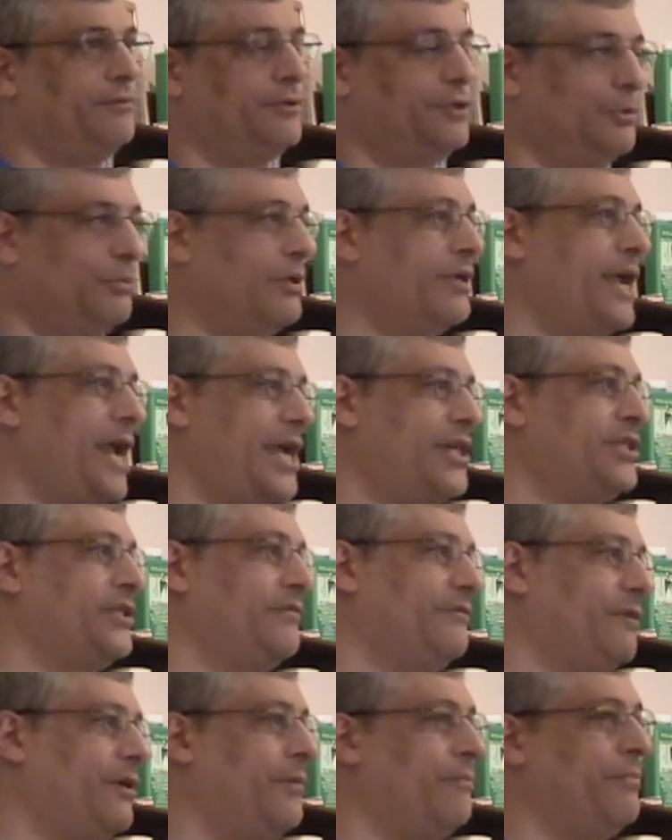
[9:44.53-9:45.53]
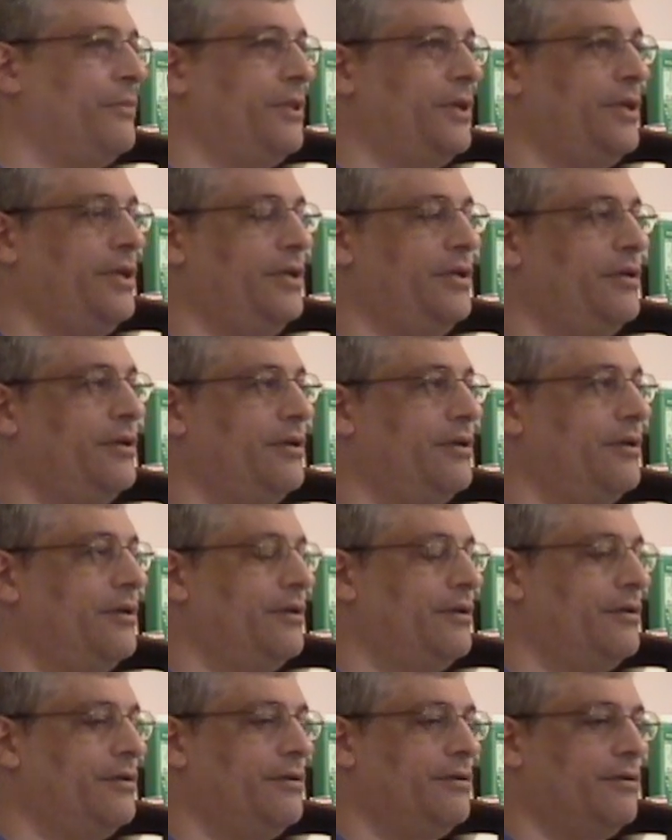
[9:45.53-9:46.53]
lubrication from the
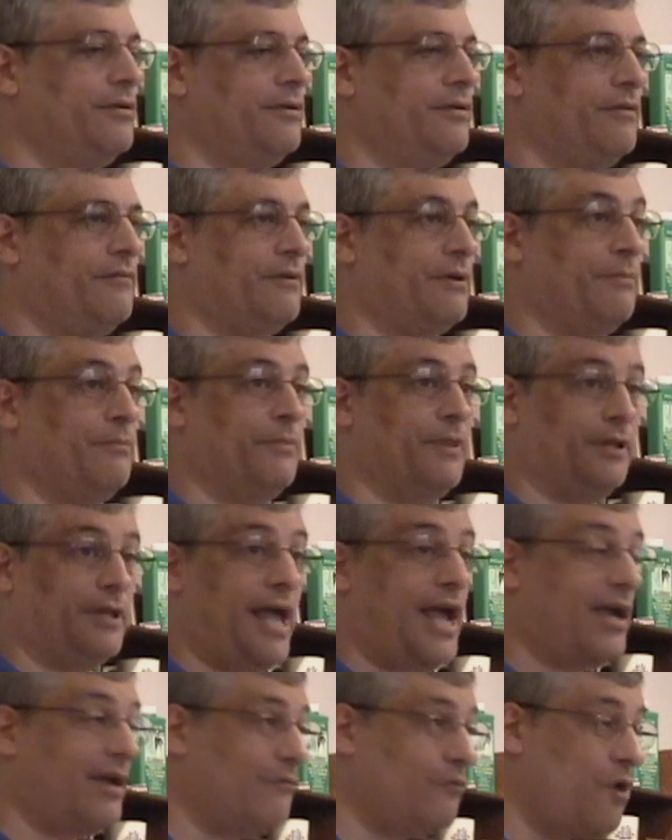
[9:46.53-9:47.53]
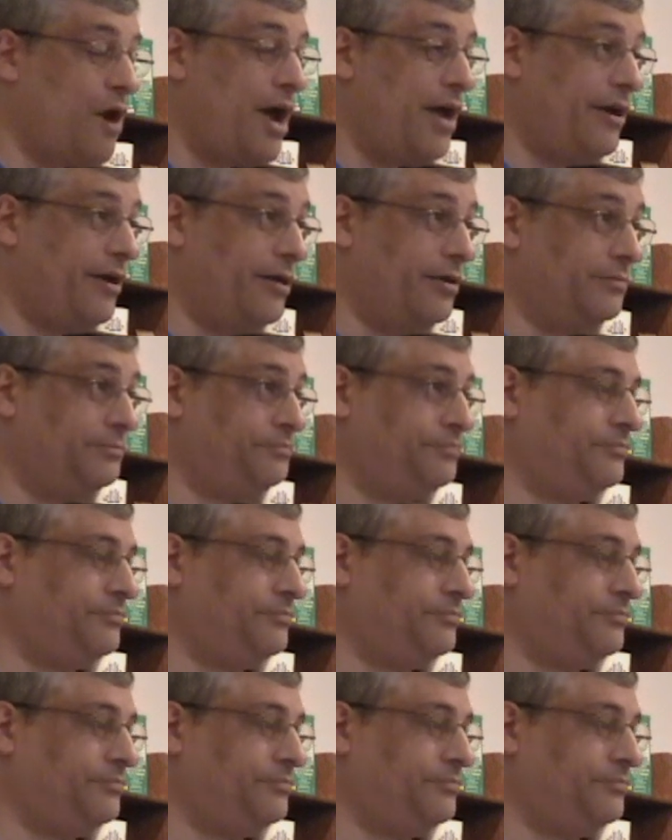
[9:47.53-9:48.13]
lack of water.